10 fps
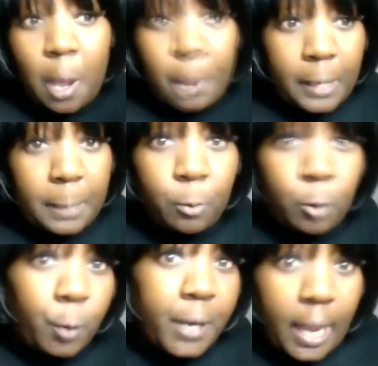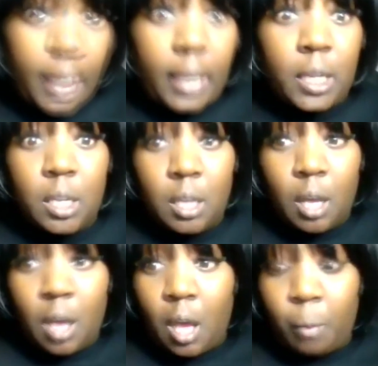people create,
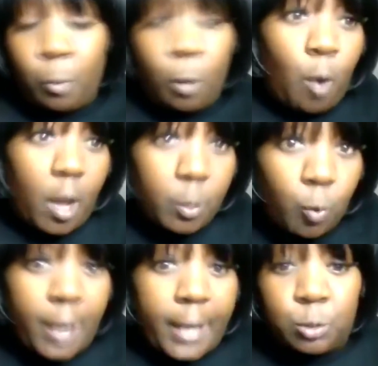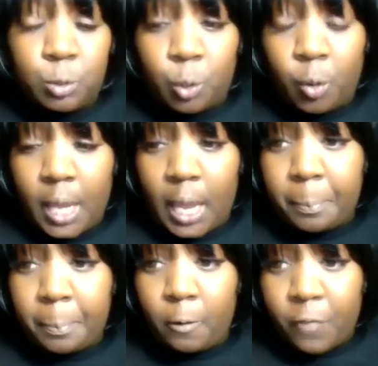well, one way to
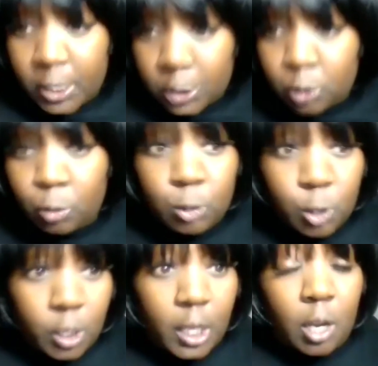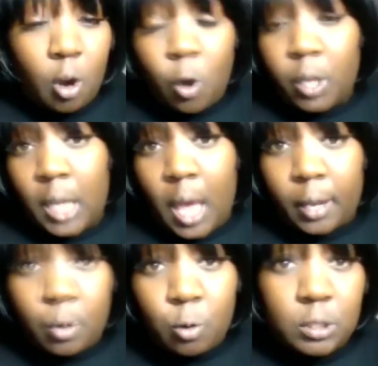create professional looking
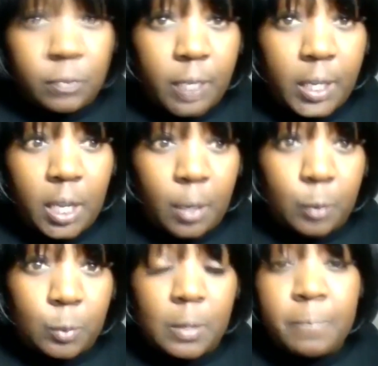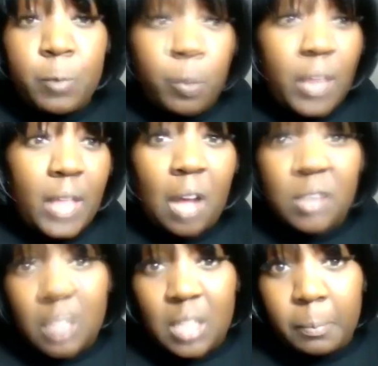online course videos
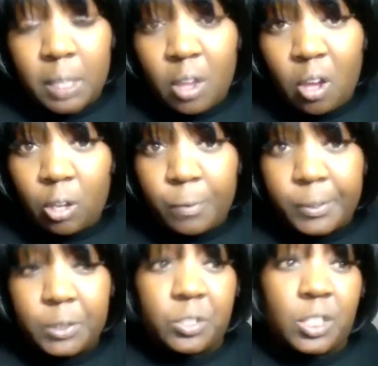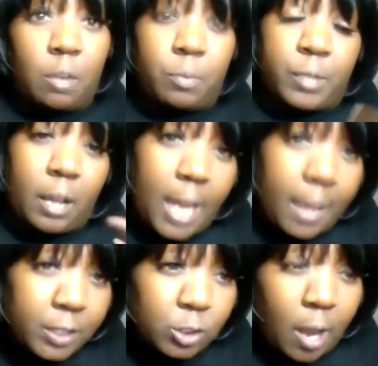without stumbling all over yourself, without
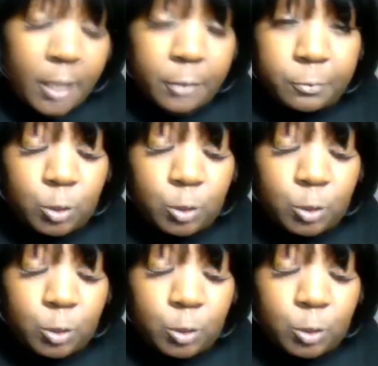having trying to